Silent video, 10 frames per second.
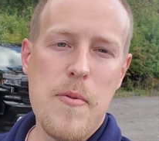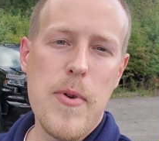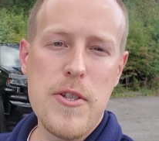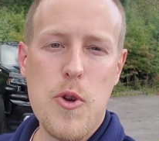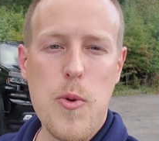
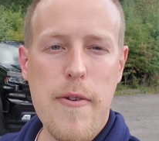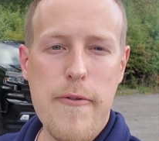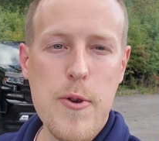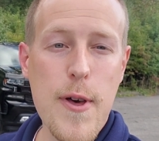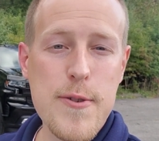make sure you
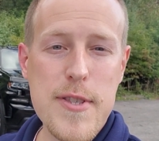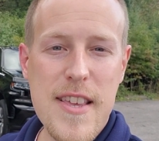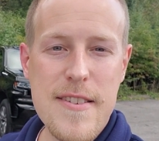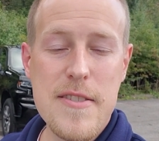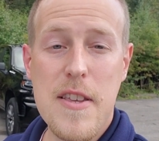review those
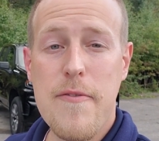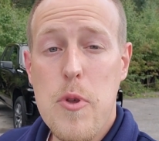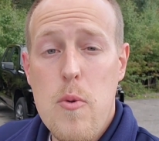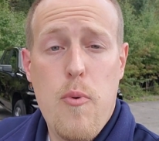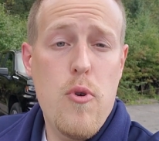things, see if
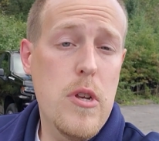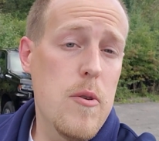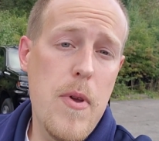they're important to you.